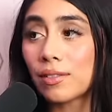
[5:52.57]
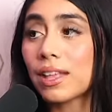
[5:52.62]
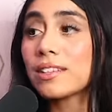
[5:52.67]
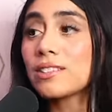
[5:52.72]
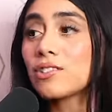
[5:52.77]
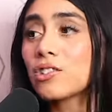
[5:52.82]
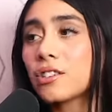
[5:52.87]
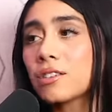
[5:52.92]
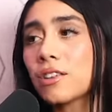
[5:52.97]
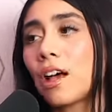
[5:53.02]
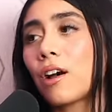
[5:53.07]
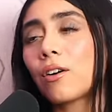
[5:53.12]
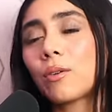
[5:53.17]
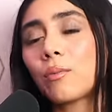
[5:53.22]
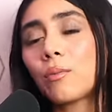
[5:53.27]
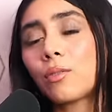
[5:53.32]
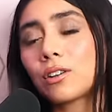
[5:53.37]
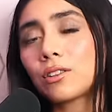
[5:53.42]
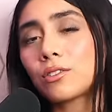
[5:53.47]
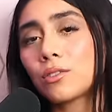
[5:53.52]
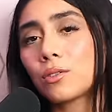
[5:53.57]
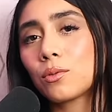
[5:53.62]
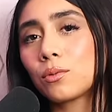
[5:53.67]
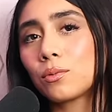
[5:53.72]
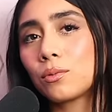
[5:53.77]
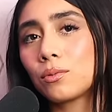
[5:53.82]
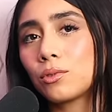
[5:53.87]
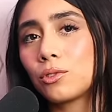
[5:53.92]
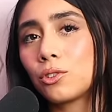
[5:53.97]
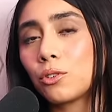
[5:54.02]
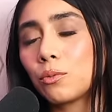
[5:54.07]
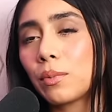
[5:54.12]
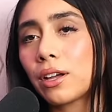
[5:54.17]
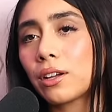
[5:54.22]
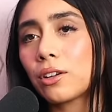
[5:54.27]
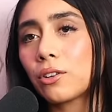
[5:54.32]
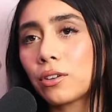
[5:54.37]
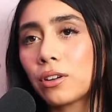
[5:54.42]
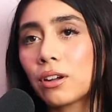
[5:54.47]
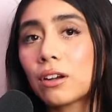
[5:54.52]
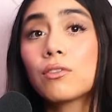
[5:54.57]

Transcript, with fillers: That's just how I wanted to do my career.